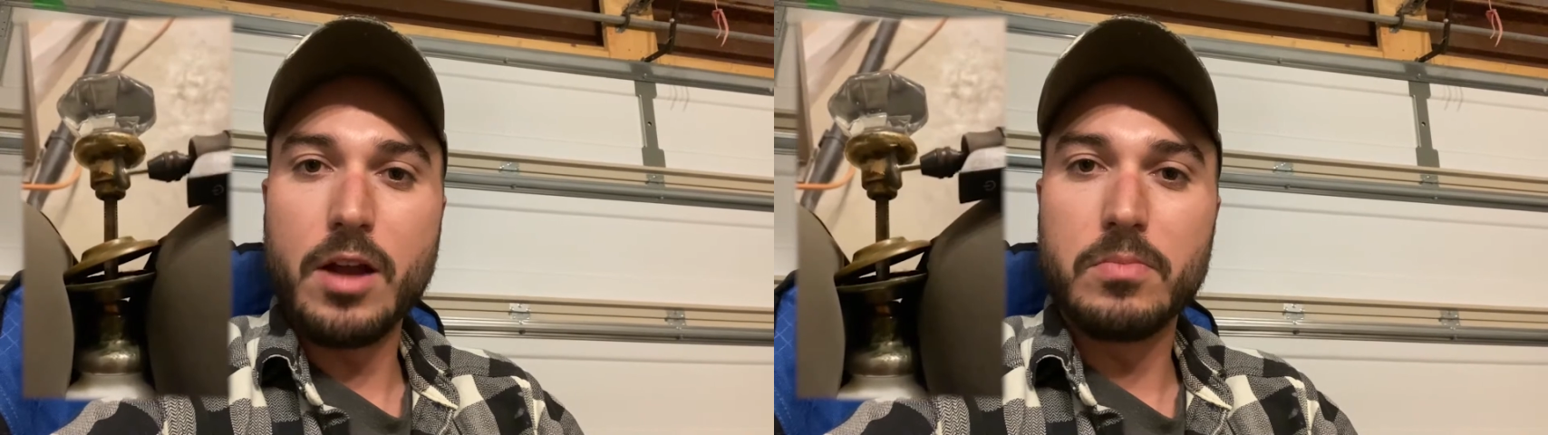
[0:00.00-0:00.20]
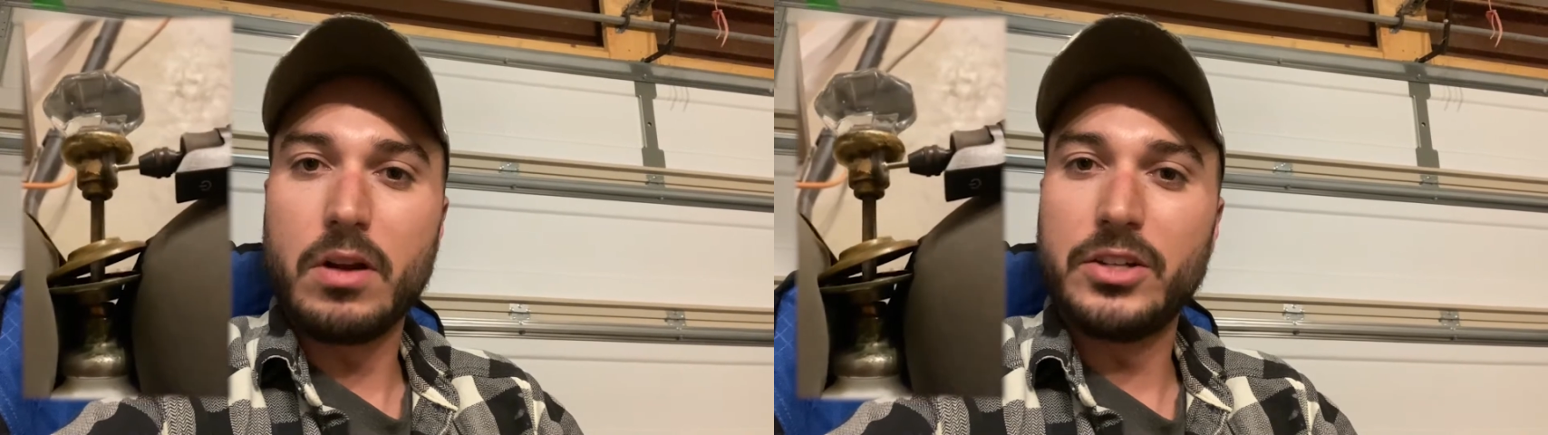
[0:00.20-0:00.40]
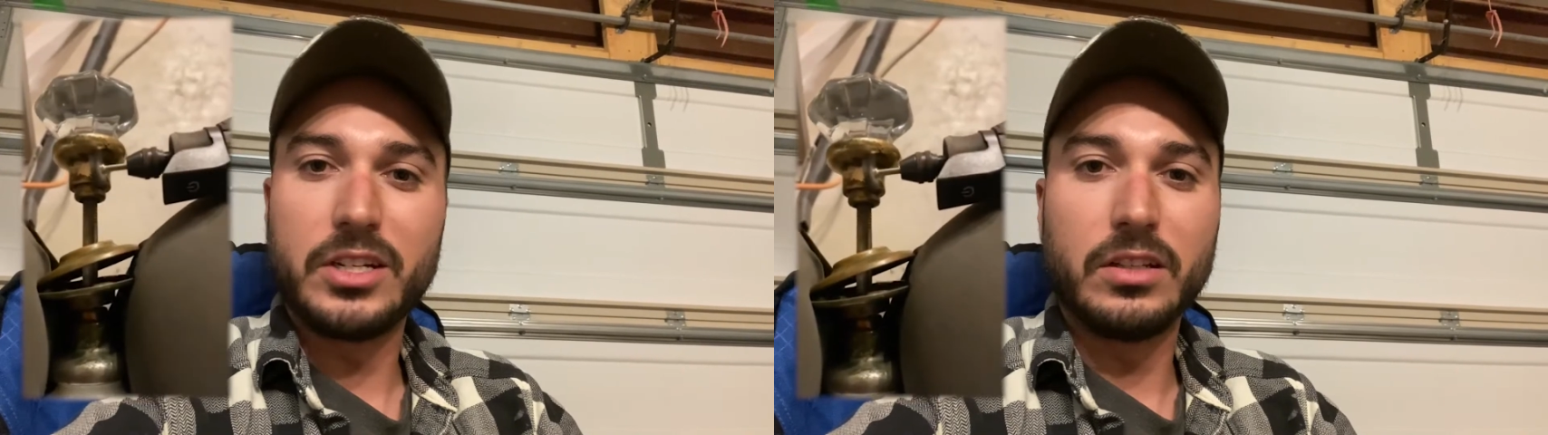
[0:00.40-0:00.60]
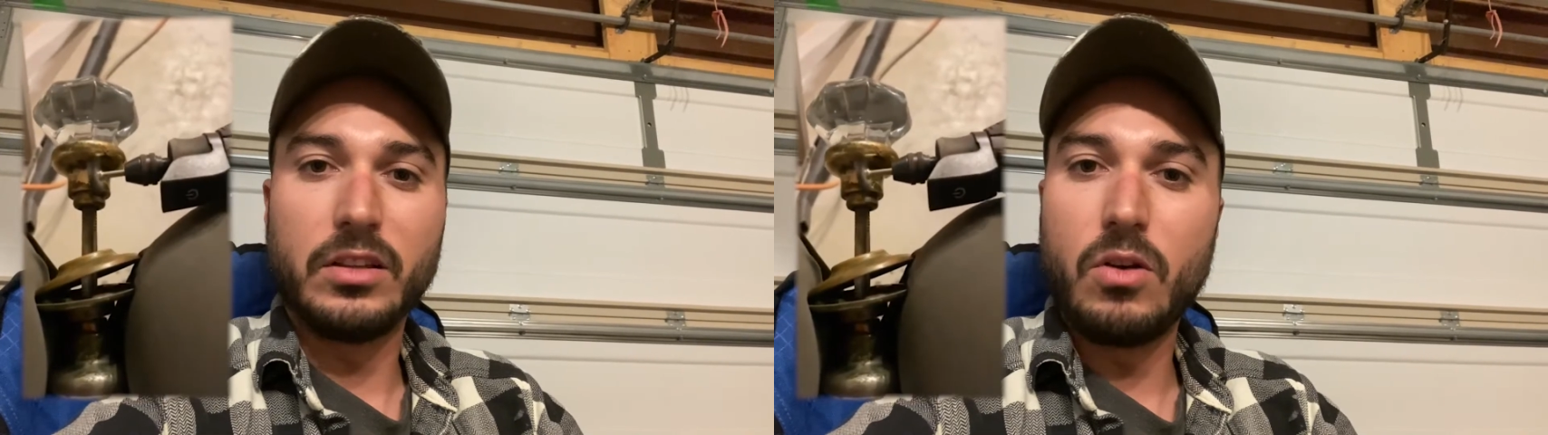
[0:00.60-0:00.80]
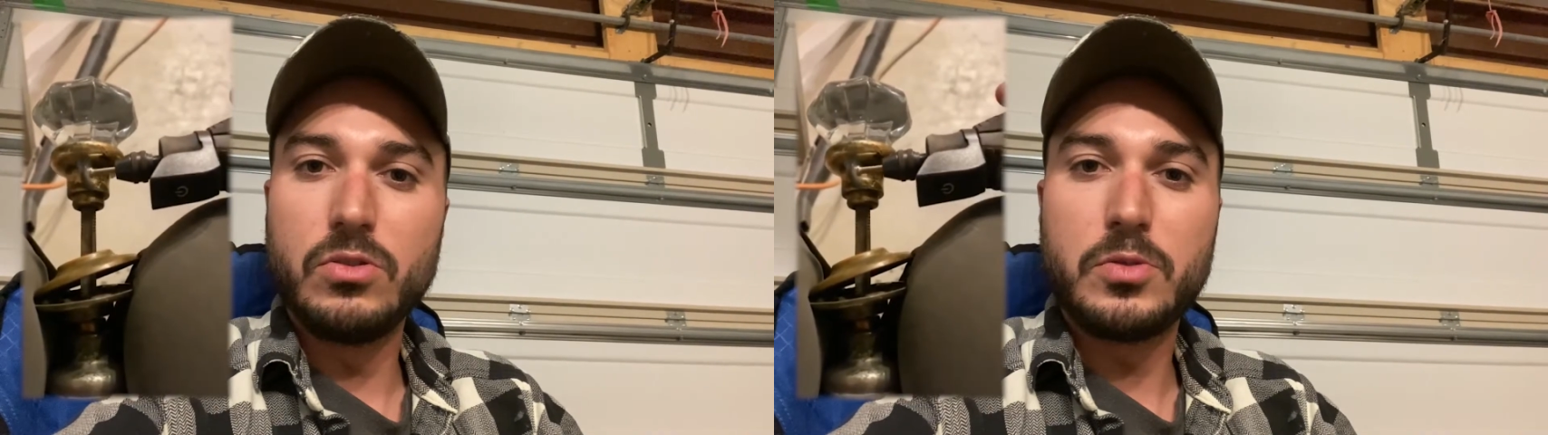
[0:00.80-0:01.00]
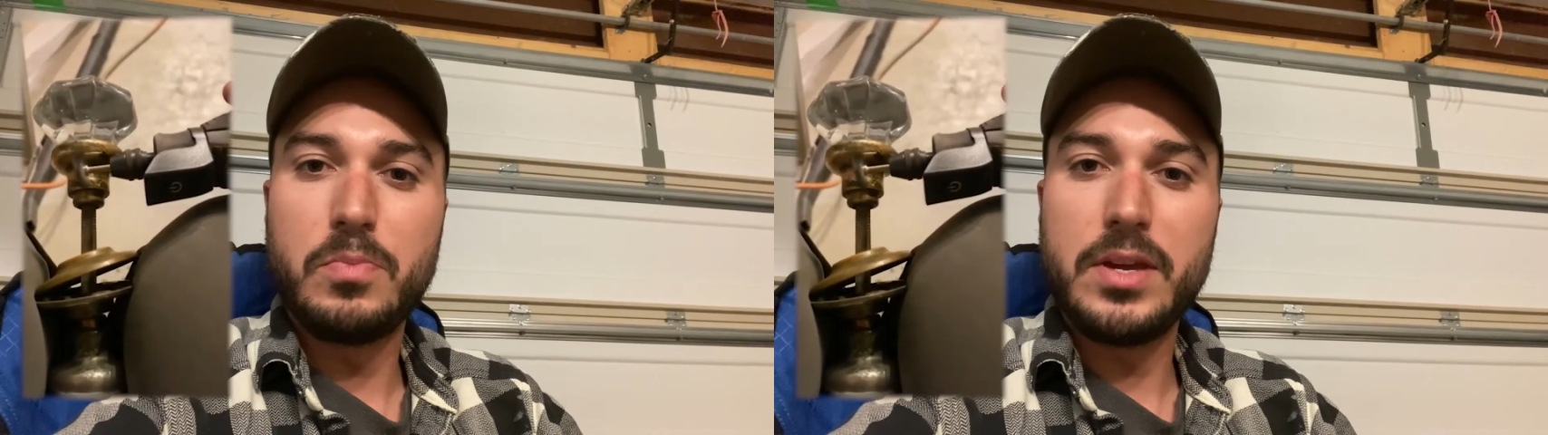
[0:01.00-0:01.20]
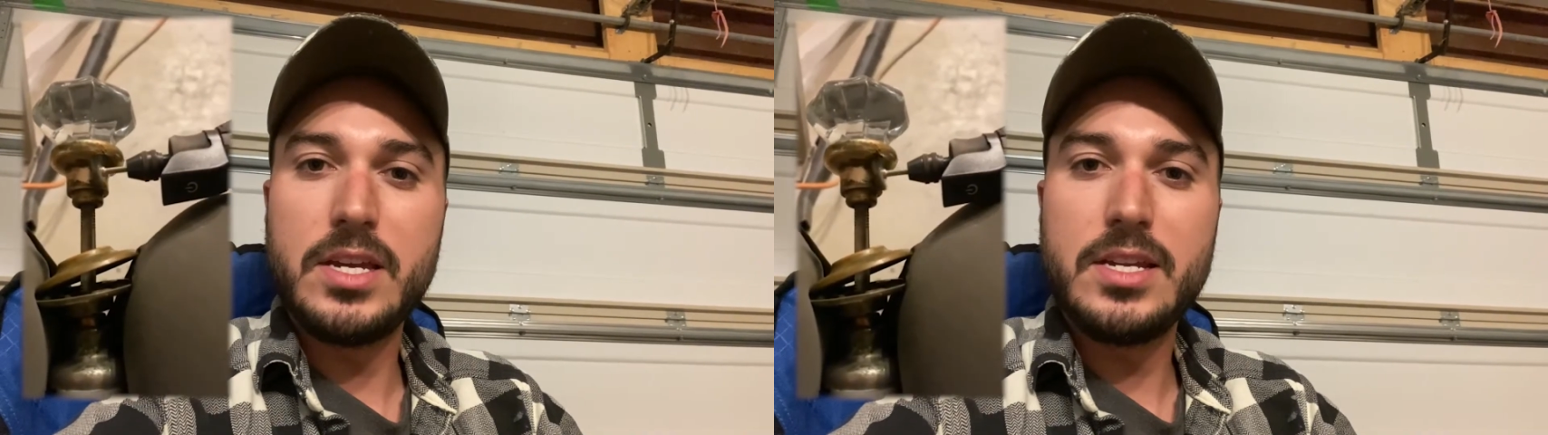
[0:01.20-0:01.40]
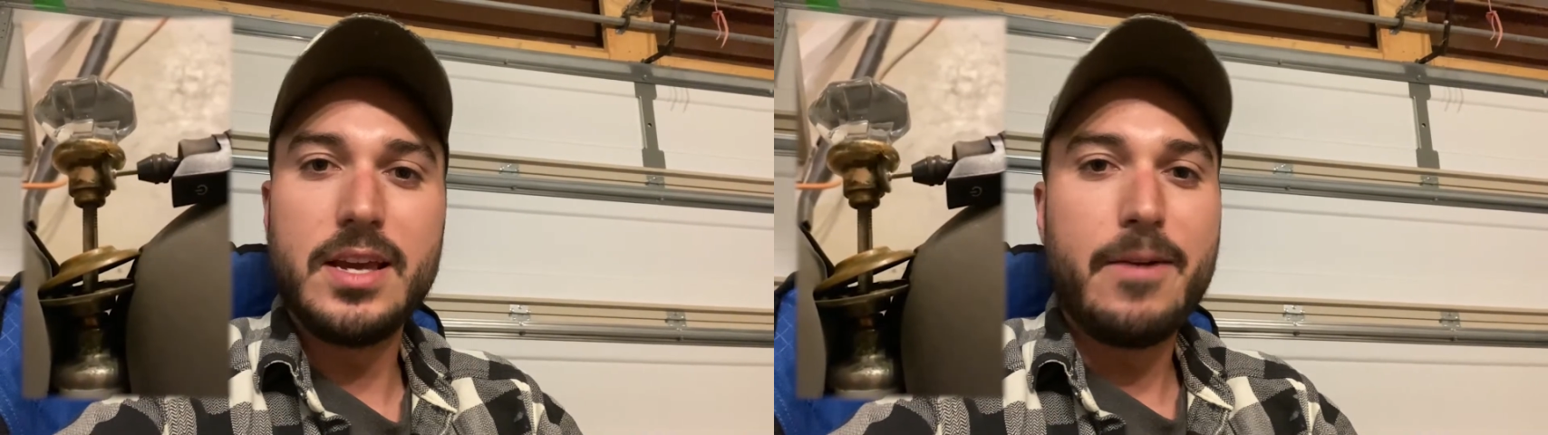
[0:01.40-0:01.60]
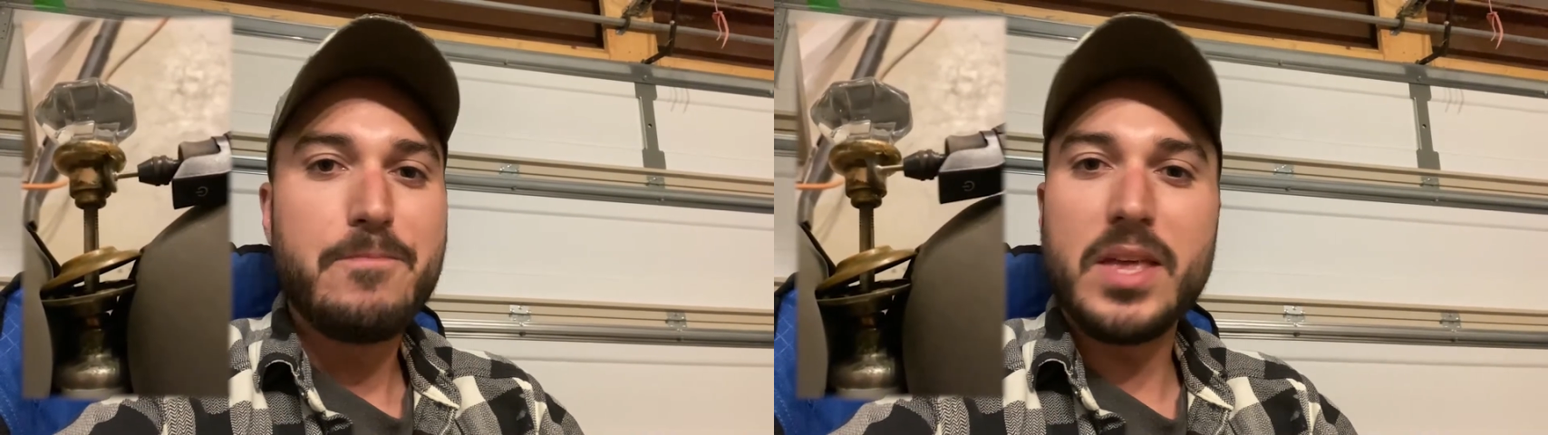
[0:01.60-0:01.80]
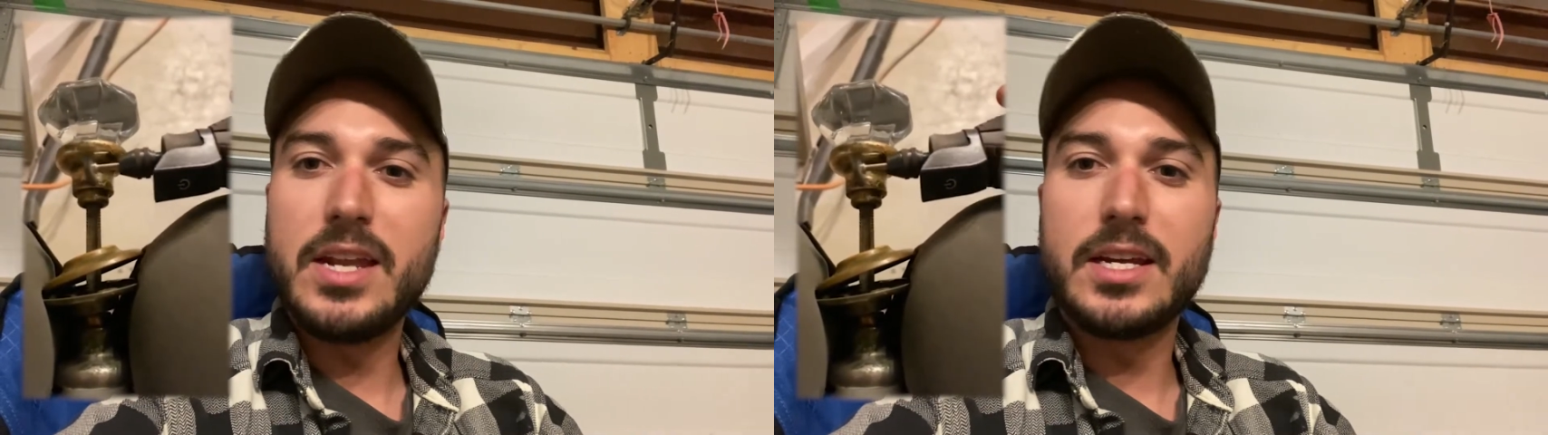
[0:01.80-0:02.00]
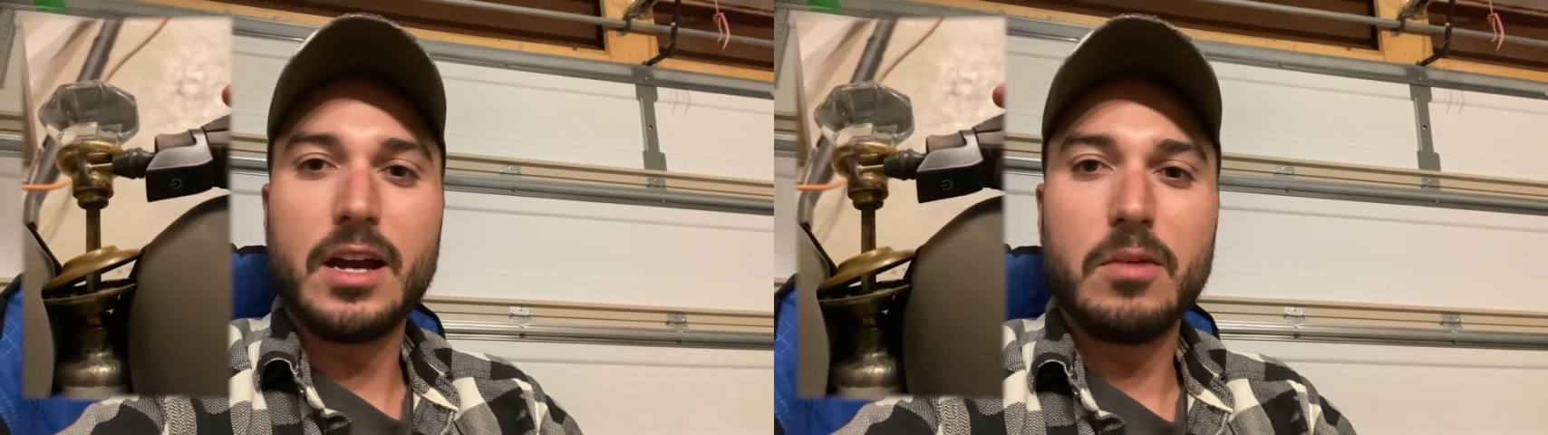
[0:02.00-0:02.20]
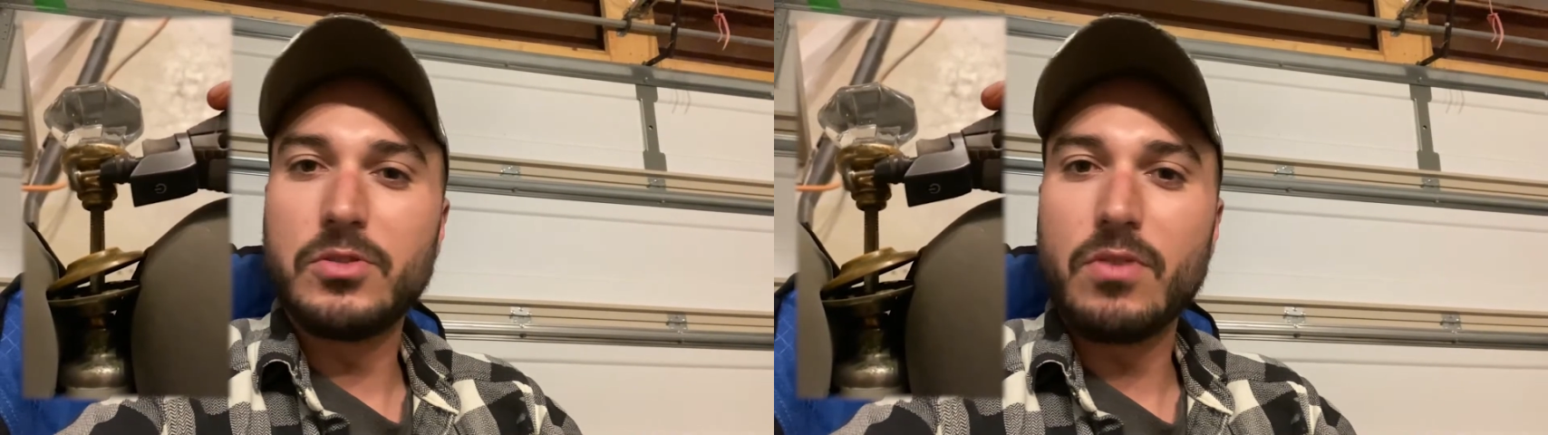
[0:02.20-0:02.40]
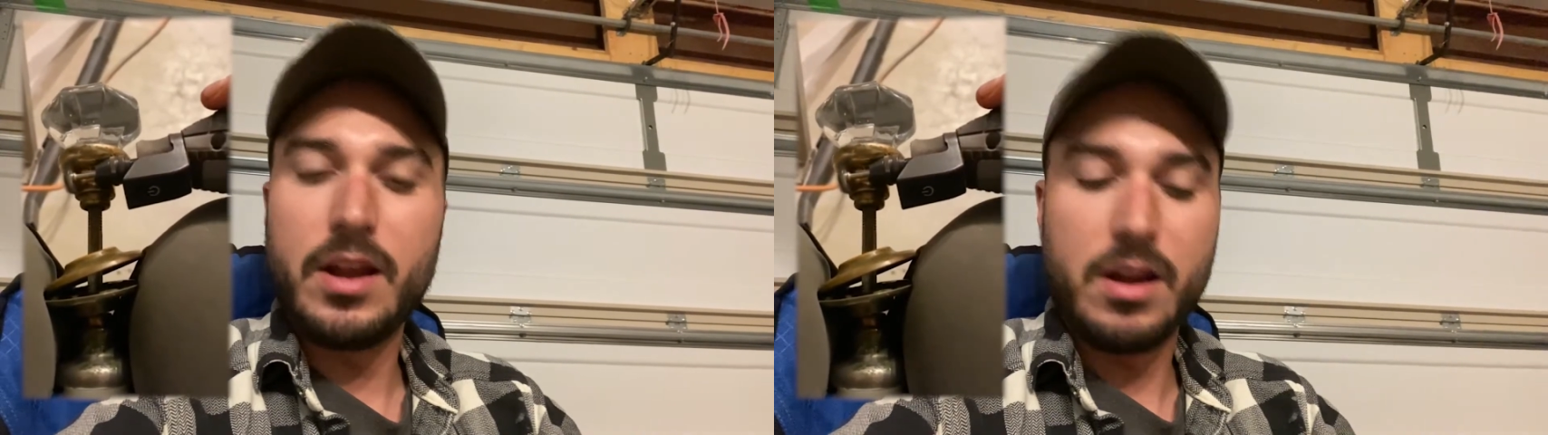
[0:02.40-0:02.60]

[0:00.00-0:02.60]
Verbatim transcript: brush at a low speed, and it comes right